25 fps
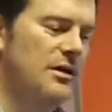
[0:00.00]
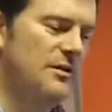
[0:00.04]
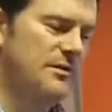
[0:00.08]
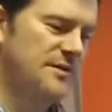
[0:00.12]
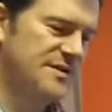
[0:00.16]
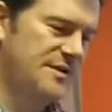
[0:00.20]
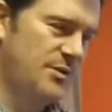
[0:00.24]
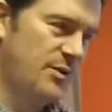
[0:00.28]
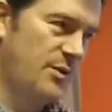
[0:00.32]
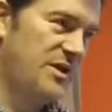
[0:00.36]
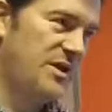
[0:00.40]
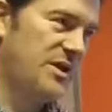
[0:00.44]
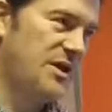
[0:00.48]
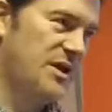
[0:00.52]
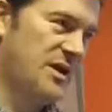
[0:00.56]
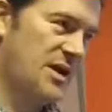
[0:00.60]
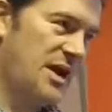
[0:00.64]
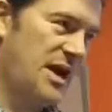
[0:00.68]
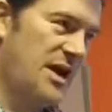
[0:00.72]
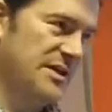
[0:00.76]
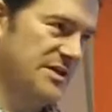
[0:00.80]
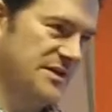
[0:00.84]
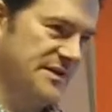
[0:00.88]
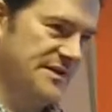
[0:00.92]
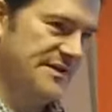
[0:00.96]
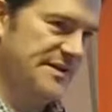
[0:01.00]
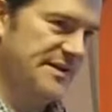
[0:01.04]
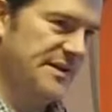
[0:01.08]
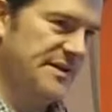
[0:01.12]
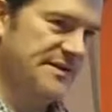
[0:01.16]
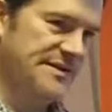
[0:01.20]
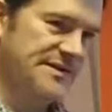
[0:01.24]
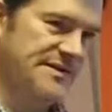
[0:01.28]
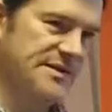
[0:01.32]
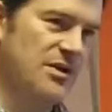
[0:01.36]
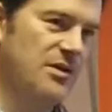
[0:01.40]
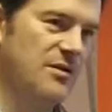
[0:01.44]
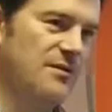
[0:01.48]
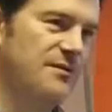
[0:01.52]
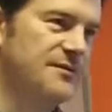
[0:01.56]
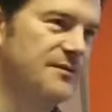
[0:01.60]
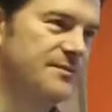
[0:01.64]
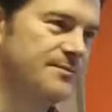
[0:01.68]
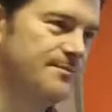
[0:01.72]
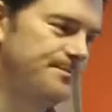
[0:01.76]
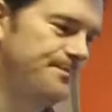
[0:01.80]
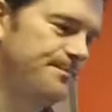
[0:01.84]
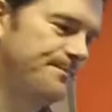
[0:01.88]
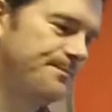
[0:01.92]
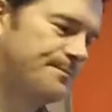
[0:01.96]
So within an agency itself,
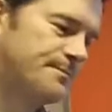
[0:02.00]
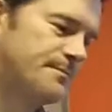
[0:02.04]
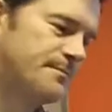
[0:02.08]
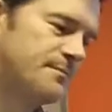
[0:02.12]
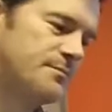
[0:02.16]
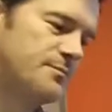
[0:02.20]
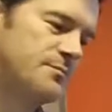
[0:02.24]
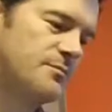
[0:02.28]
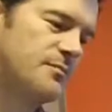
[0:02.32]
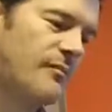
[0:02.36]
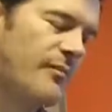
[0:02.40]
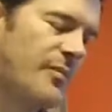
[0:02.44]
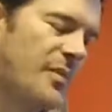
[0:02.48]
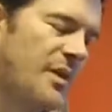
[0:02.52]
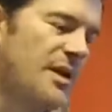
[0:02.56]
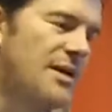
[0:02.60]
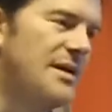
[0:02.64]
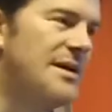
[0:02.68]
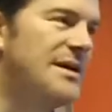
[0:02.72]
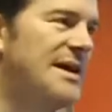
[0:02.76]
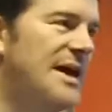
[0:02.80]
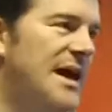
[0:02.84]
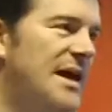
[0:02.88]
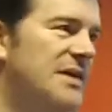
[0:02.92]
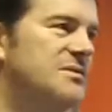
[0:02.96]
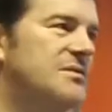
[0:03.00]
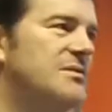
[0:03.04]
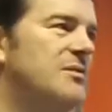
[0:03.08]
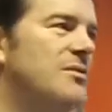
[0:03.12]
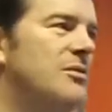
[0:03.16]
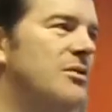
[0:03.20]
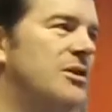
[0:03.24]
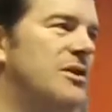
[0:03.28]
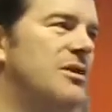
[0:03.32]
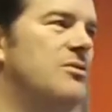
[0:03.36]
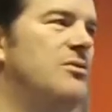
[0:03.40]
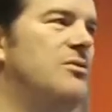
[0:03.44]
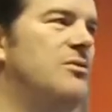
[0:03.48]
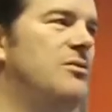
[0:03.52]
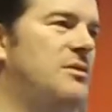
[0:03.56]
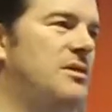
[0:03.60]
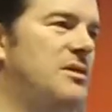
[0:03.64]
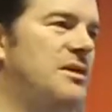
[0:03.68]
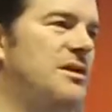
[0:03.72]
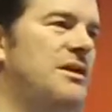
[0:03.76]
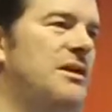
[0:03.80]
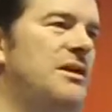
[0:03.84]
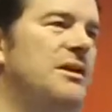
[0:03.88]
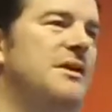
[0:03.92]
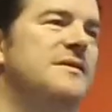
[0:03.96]
cataloguing all the
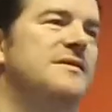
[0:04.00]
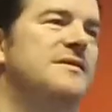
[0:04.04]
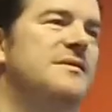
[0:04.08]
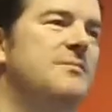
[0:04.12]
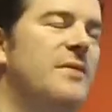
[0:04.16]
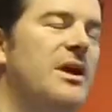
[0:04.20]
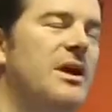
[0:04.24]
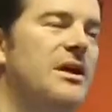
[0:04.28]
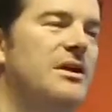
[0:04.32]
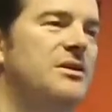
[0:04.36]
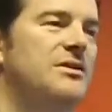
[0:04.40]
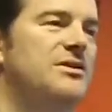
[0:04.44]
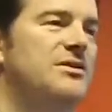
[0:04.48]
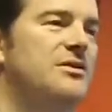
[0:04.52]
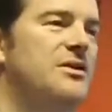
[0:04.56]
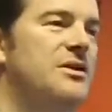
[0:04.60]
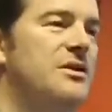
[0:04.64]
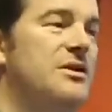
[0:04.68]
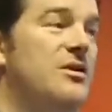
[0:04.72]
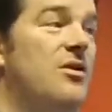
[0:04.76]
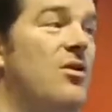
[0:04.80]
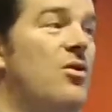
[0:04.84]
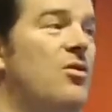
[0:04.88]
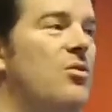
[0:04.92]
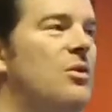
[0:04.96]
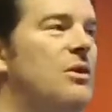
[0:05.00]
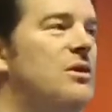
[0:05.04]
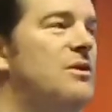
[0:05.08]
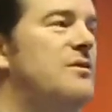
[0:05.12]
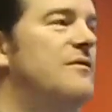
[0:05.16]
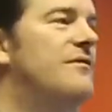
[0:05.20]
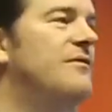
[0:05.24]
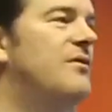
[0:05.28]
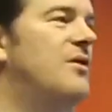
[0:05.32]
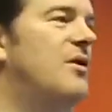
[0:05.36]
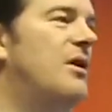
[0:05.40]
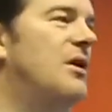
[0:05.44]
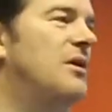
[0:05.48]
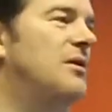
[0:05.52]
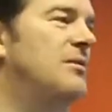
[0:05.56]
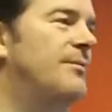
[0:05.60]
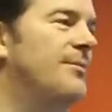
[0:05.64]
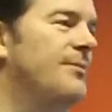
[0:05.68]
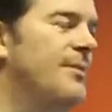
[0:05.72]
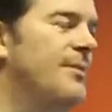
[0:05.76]
things and making sure you know what you've got.